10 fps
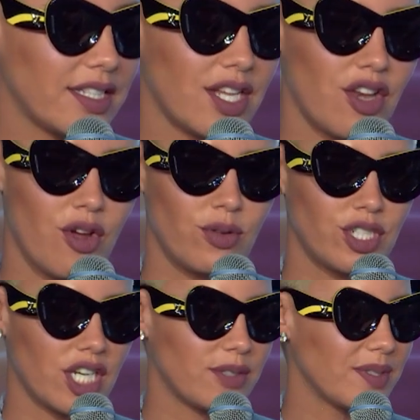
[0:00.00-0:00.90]
It's a no
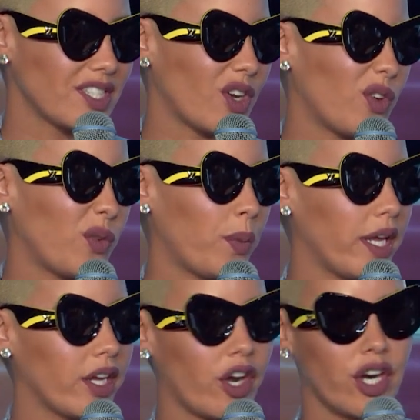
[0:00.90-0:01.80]
judgment zone.
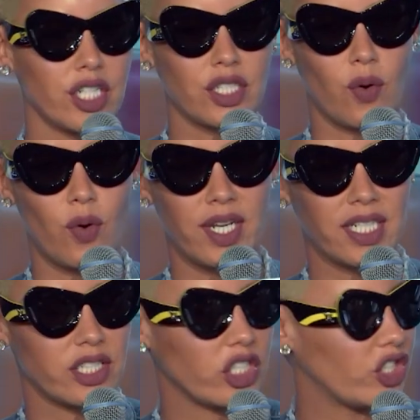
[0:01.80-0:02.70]
We encourage the
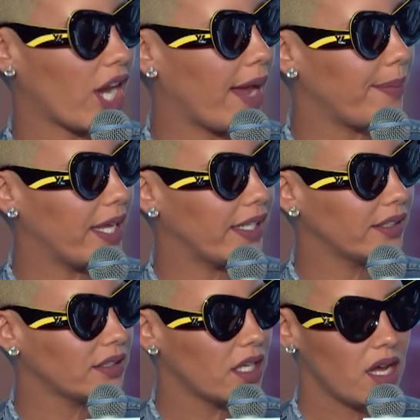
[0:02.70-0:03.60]
audience to chime in.